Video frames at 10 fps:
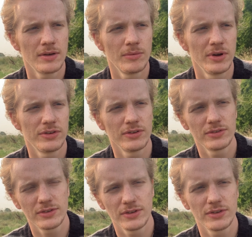which
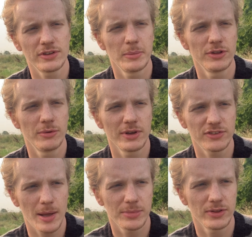is, you know, similar to
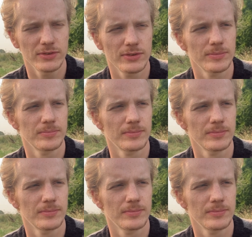acceptance,